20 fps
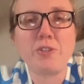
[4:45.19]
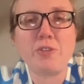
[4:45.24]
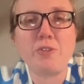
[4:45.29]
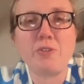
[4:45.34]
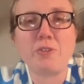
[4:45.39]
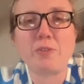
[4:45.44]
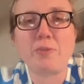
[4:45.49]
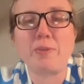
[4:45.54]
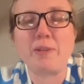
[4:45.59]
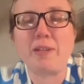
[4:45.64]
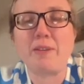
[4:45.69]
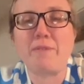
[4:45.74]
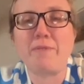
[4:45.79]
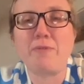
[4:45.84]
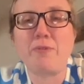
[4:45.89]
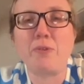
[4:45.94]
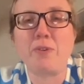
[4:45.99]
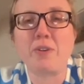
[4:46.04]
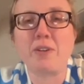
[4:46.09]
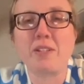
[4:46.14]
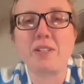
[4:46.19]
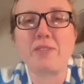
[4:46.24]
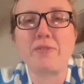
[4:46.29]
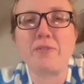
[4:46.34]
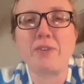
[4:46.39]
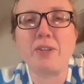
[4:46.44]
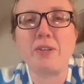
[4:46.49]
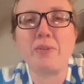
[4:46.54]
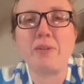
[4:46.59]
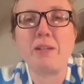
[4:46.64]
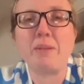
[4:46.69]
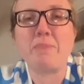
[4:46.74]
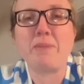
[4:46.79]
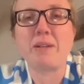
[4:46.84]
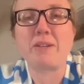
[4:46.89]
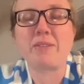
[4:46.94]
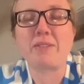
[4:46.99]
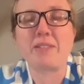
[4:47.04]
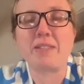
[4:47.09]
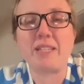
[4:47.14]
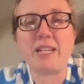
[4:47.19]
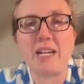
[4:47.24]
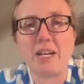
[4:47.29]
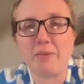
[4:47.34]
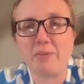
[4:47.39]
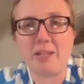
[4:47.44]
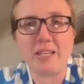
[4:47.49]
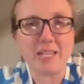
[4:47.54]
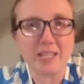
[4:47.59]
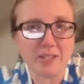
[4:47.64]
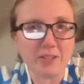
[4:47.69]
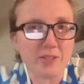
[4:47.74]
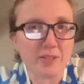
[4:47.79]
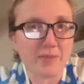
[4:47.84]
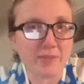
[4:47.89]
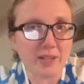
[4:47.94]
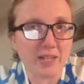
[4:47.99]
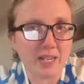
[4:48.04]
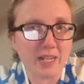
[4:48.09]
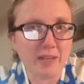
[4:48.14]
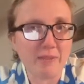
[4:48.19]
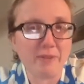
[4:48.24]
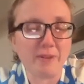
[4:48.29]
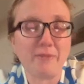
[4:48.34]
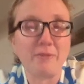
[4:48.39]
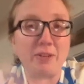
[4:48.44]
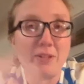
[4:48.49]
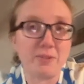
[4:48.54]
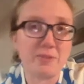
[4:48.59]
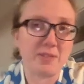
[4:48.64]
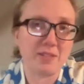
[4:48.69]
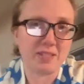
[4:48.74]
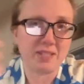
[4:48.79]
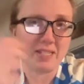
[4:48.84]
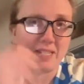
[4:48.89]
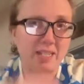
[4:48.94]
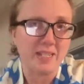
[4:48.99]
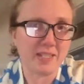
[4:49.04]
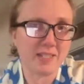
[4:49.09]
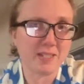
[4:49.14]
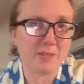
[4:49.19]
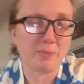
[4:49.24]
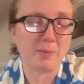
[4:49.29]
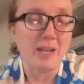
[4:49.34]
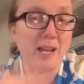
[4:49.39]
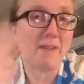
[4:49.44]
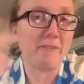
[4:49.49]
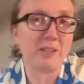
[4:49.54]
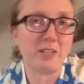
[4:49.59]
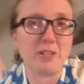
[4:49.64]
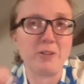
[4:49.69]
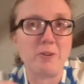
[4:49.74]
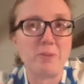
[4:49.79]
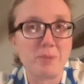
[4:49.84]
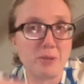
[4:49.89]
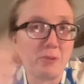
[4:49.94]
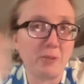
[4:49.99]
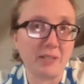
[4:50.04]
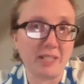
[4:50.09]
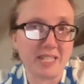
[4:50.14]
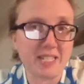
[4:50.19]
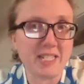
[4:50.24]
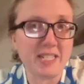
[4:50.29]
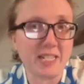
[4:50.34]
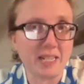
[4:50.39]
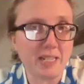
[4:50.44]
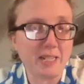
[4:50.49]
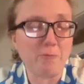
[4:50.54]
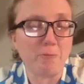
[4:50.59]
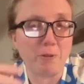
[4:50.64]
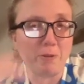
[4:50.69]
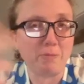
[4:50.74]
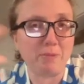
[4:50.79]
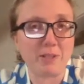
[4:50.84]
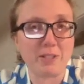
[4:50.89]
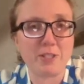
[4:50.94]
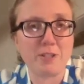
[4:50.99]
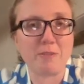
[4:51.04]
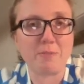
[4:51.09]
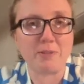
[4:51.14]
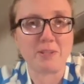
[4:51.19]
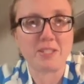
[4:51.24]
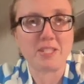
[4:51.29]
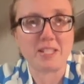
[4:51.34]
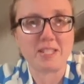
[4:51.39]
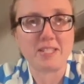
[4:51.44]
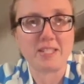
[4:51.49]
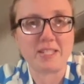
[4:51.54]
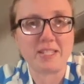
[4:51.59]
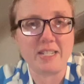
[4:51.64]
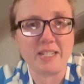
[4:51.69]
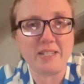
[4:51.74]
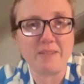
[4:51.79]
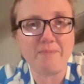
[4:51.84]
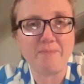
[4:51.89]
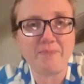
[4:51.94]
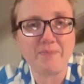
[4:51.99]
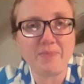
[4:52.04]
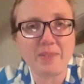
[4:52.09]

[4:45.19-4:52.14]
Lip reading: 2, 3, and 4, because if we go any bigger than that, we can't use 5, and if we use a 6, we have to go up to at least 9. 1 plus 2 plus 6 is 9.